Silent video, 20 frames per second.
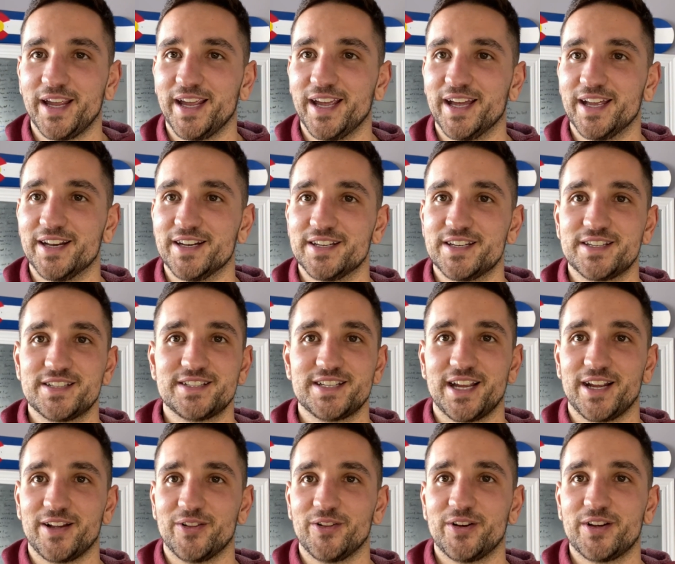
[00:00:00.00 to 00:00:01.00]
and
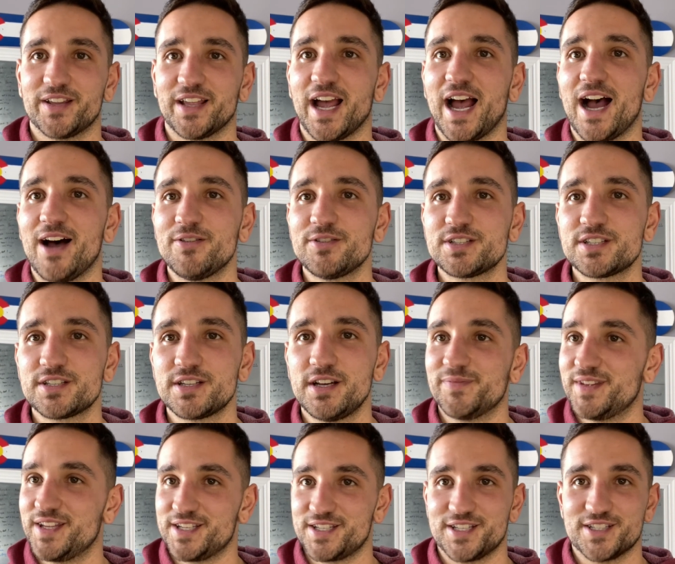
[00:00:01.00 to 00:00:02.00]
take a look at the house.
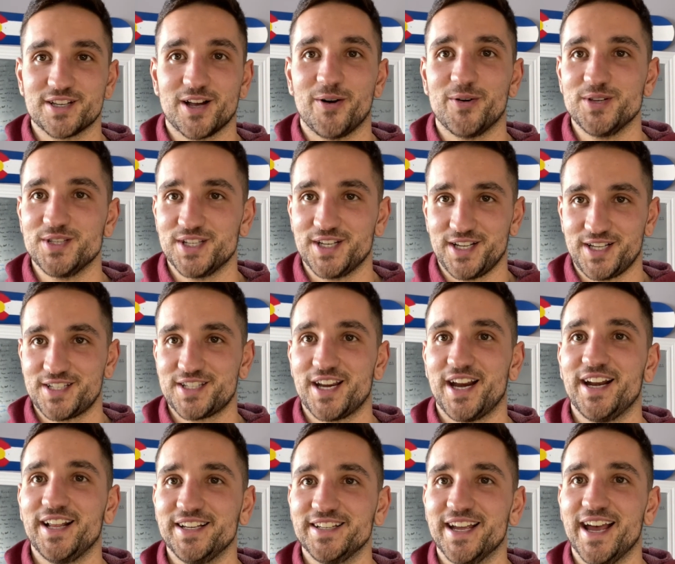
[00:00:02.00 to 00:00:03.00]
This is always an
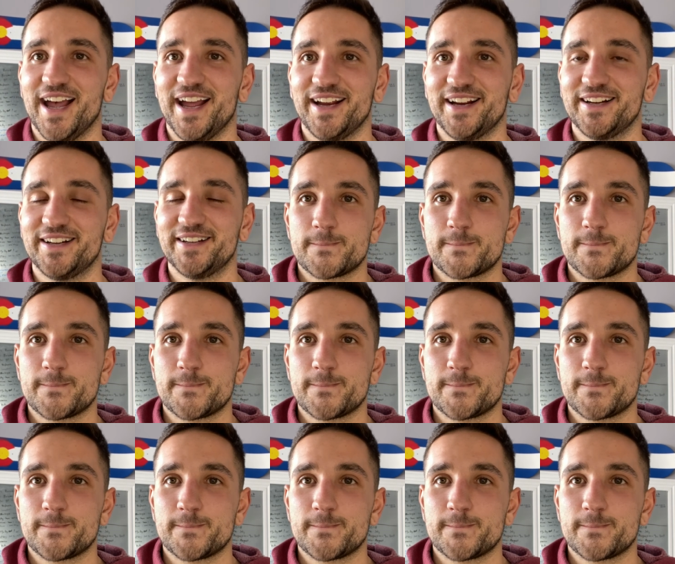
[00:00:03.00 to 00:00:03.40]
exciting day.